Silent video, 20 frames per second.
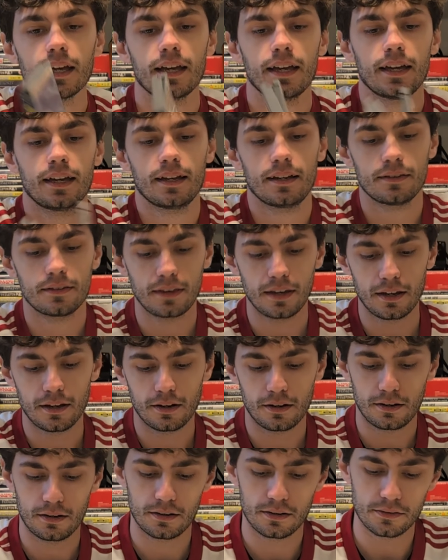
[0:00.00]
and they
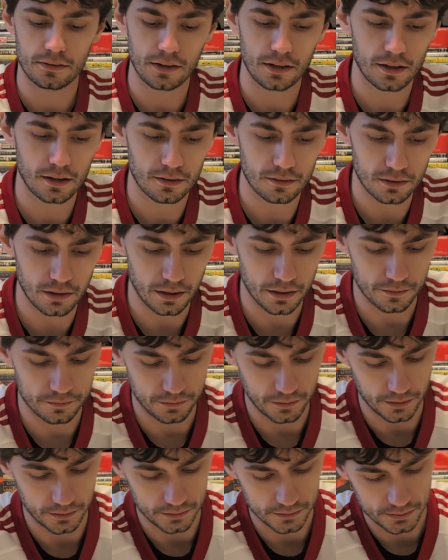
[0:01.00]
are a lot of
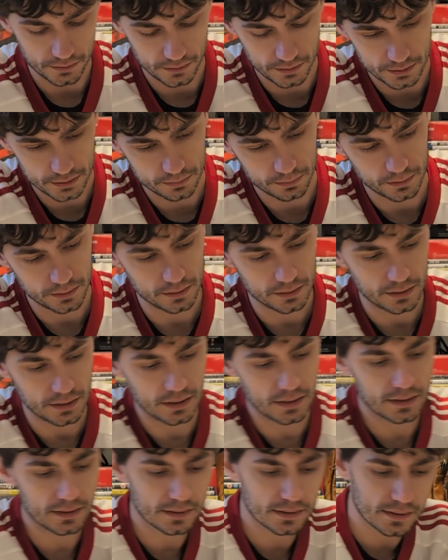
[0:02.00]
fun. So this one
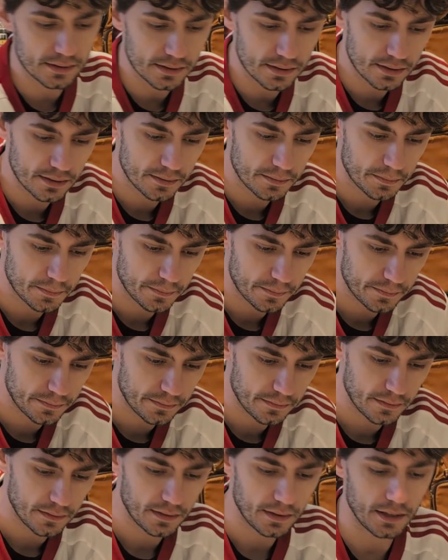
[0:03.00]
is
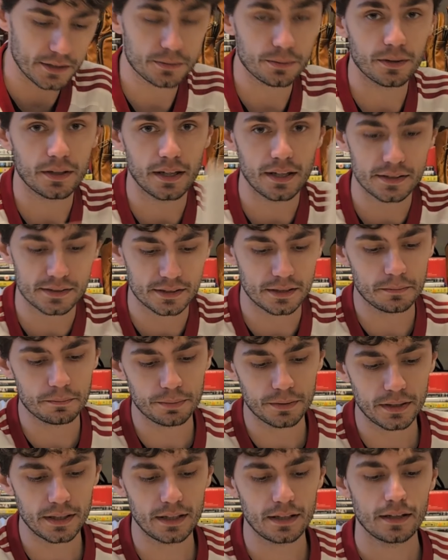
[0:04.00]

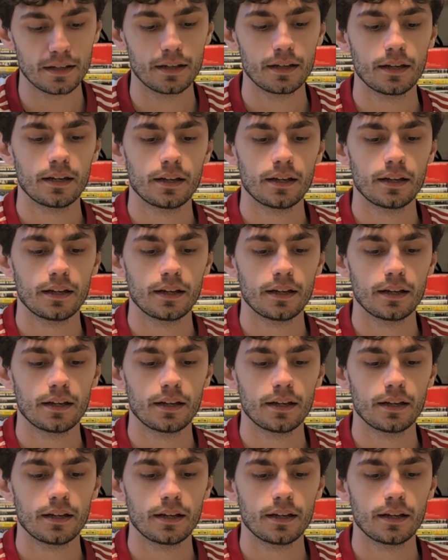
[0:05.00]
complete.